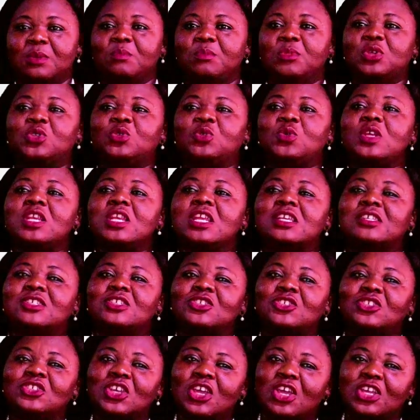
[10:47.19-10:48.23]
between
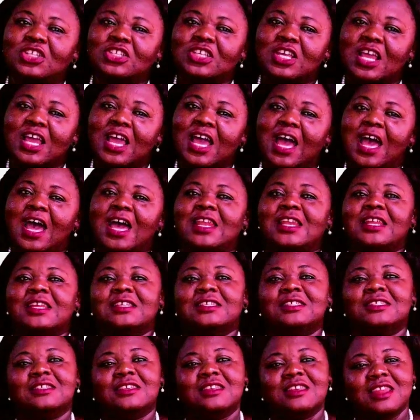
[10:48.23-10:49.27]
his church and
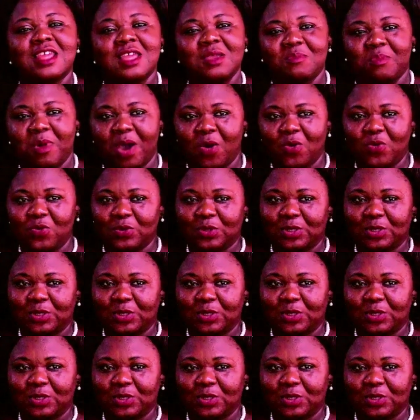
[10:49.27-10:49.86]
his neighbor.